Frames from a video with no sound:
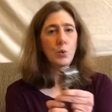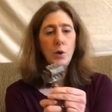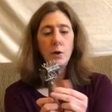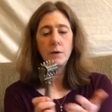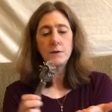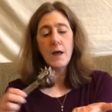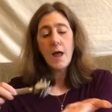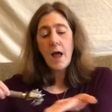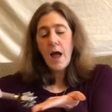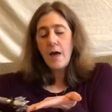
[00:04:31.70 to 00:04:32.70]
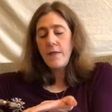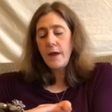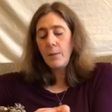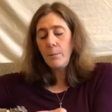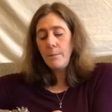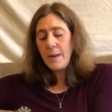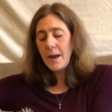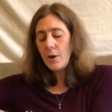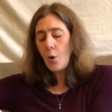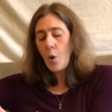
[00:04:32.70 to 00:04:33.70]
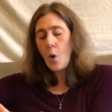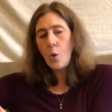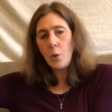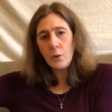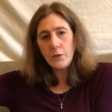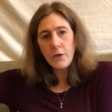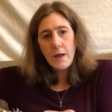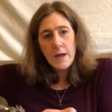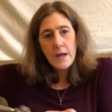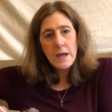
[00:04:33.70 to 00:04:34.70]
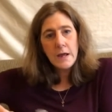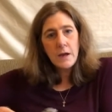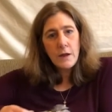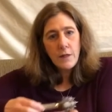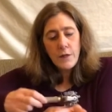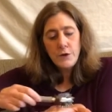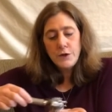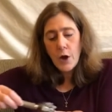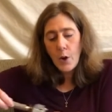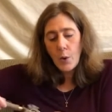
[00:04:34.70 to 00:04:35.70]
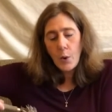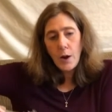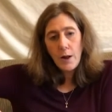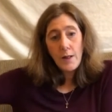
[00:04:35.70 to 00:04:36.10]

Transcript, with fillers: tools and they made holes in the dough.